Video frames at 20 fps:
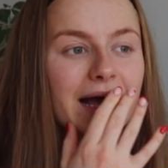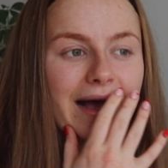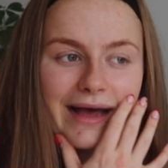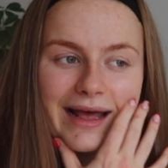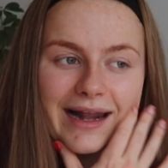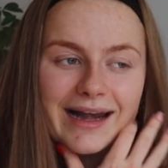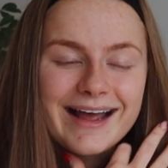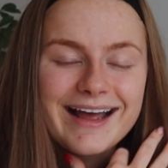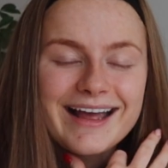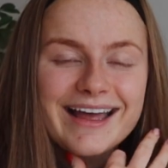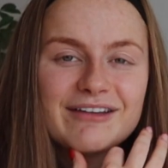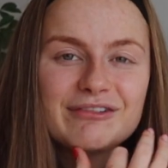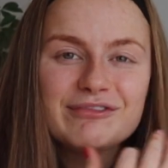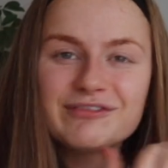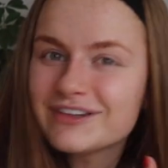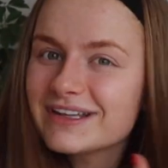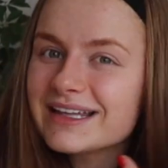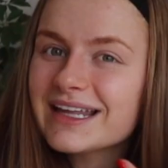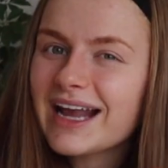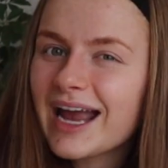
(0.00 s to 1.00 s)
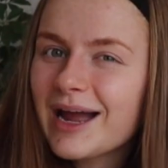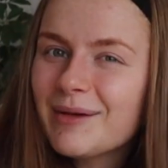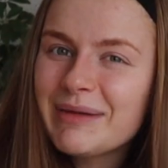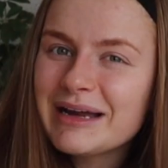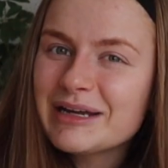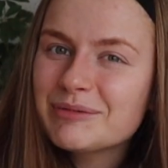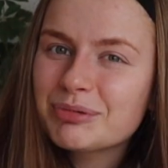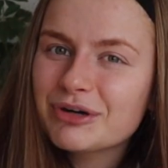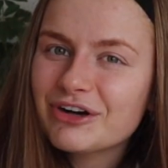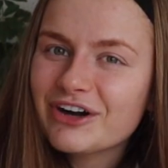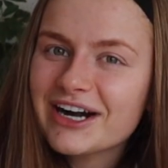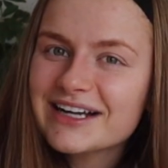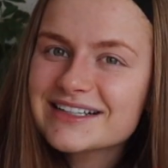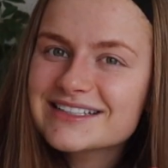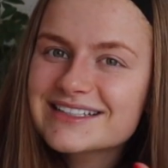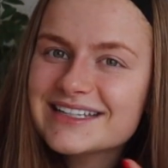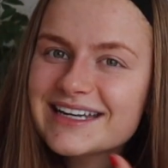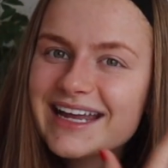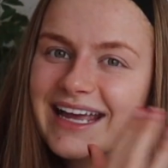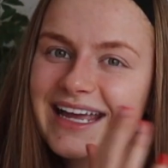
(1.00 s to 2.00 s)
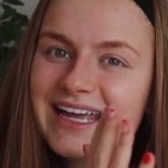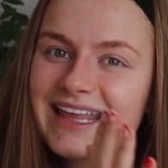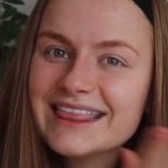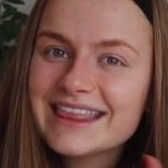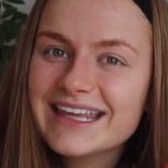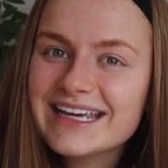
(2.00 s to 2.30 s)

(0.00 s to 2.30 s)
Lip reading: and I feel like I might procrastinate,